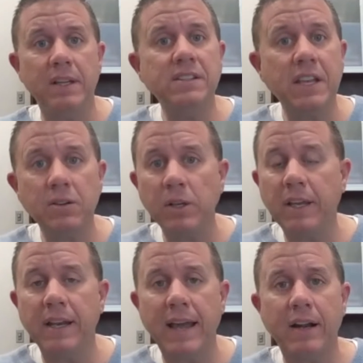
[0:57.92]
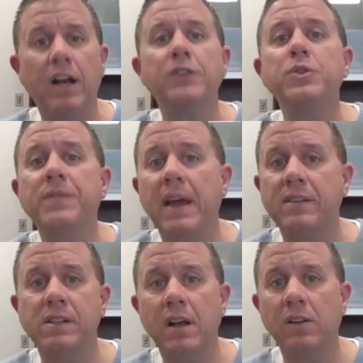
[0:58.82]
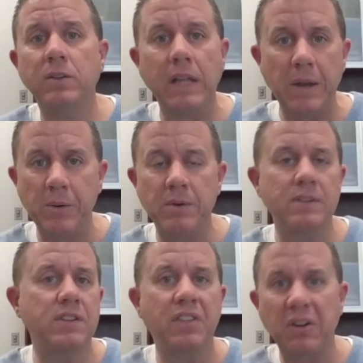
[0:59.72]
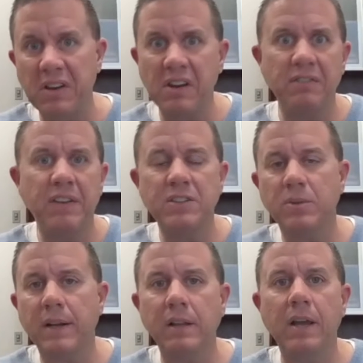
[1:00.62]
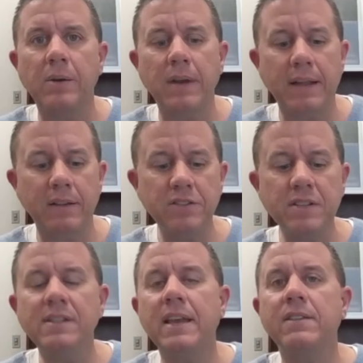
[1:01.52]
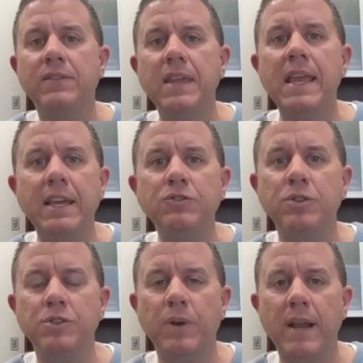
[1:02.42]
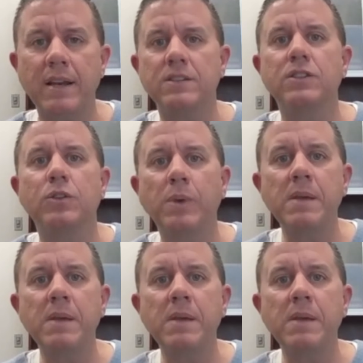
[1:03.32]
Let's say you're looking at a $100,000 loan. It's a 30-year fixed rate loan. And let's just say that the interest rate is